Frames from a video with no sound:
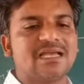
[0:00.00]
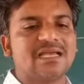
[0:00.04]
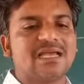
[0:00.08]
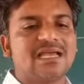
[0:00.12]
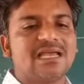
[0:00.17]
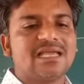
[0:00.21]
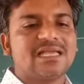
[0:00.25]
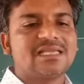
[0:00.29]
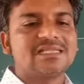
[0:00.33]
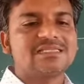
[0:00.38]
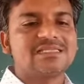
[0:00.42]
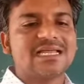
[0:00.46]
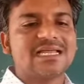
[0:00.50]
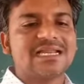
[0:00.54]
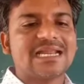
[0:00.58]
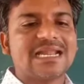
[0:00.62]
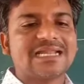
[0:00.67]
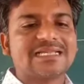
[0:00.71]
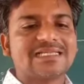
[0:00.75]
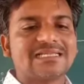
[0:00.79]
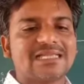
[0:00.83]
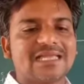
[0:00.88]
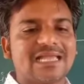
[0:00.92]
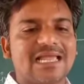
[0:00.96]
is an
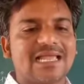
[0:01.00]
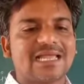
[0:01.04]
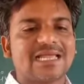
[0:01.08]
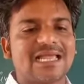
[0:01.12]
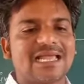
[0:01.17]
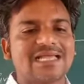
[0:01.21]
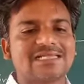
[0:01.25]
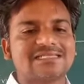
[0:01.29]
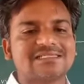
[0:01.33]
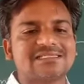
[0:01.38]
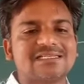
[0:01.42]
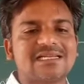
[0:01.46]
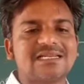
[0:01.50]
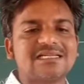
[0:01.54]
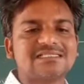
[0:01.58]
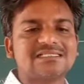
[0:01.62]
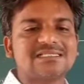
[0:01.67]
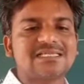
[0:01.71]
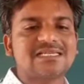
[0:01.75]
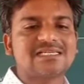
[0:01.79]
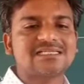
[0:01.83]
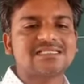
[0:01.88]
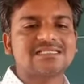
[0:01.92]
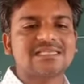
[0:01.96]
extrinsic
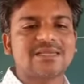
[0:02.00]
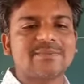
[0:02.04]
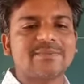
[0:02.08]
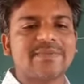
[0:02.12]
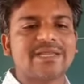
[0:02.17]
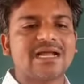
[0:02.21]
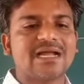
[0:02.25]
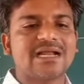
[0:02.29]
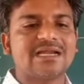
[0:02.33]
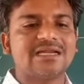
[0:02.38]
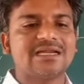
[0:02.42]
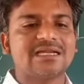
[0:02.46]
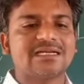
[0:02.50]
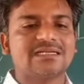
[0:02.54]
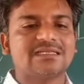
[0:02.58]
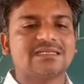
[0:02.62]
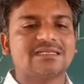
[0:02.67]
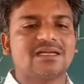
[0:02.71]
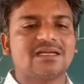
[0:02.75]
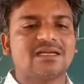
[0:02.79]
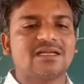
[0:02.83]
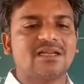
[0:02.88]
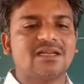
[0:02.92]
semiconductor